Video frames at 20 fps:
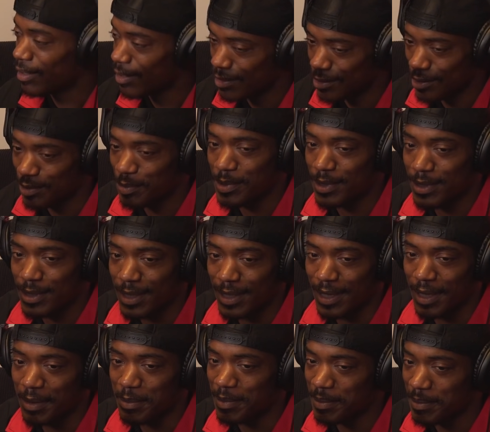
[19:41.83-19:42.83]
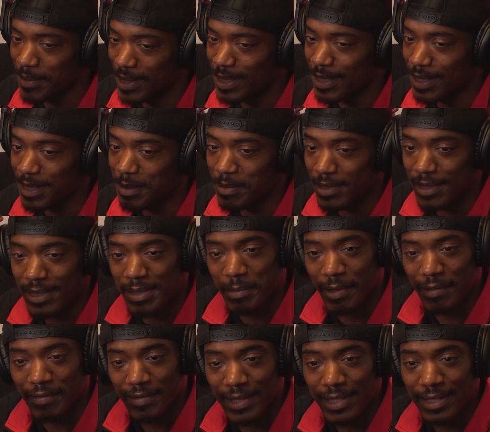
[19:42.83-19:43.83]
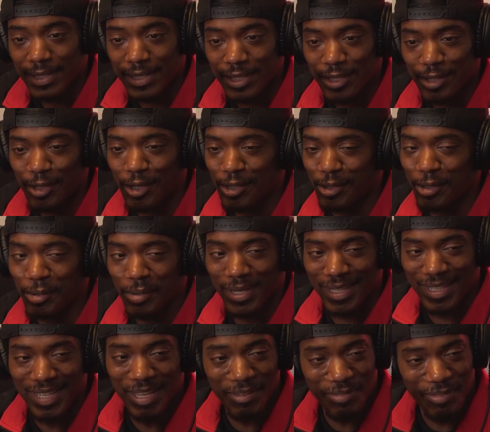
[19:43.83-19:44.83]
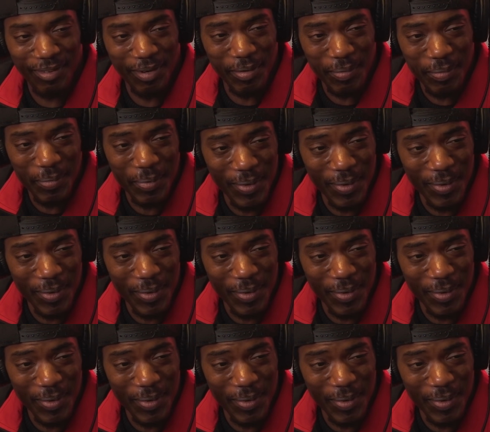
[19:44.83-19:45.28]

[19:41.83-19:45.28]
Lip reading: 100%. I'm making them see my face. You got to do it a different